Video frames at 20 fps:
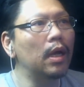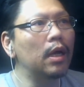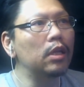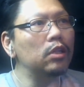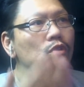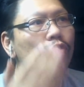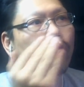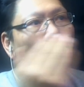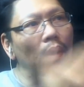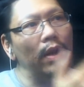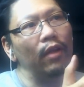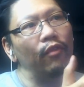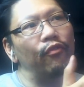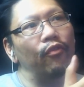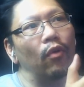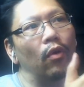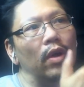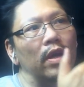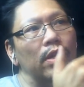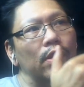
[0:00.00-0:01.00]

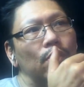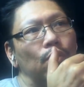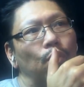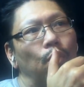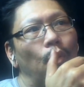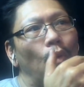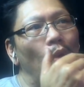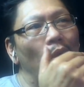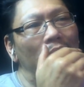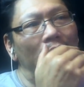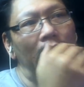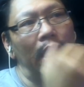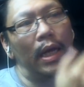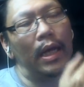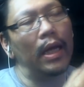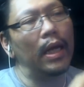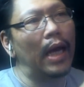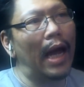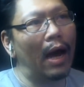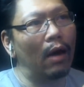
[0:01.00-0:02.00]
24 and
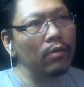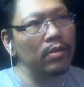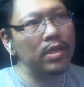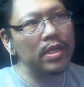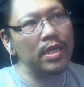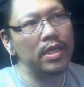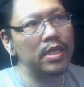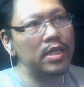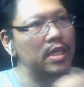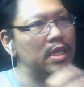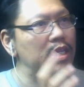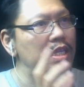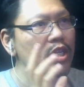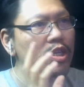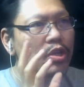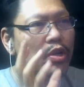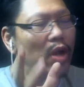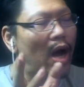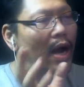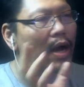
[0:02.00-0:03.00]
20 ounces is
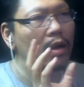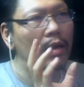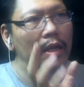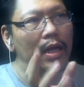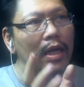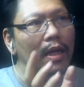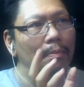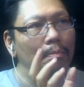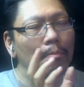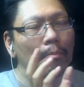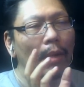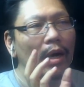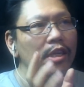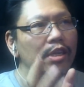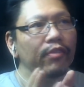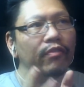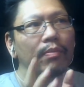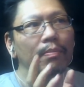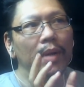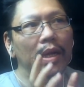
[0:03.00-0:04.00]
not going to get much
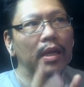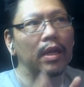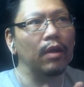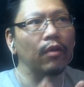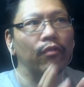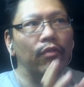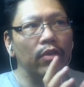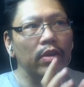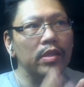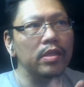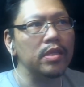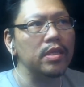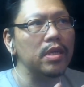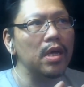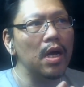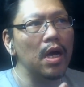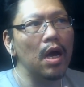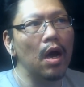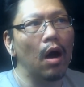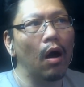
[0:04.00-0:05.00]
of a big difference.
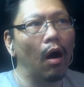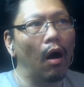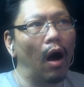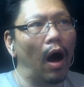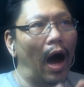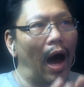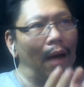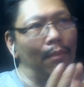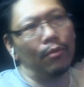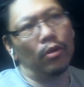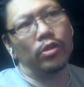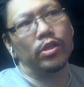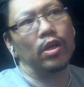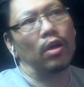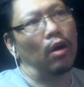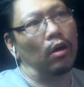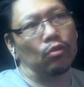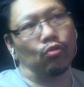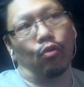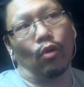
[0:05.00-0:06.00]
I'm using
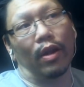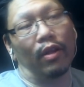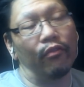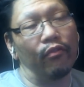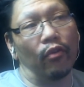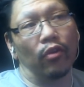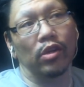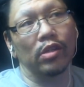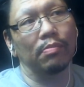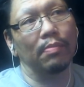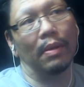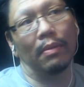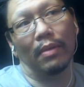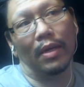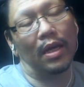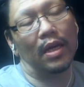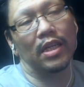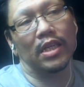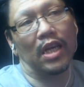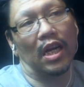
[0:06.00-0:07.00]
all 24s mainly
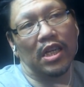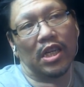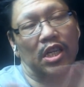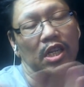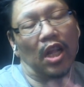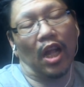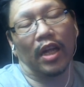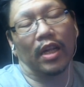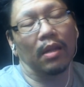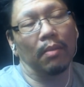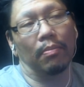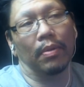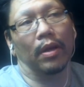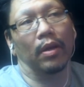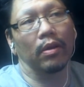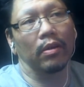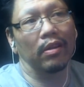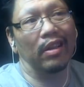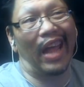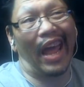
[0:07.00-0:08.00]
because I just like the
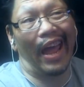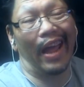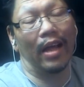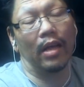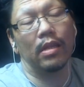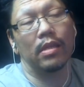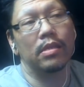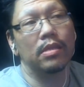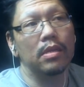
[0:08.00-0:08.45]
bigger tanks.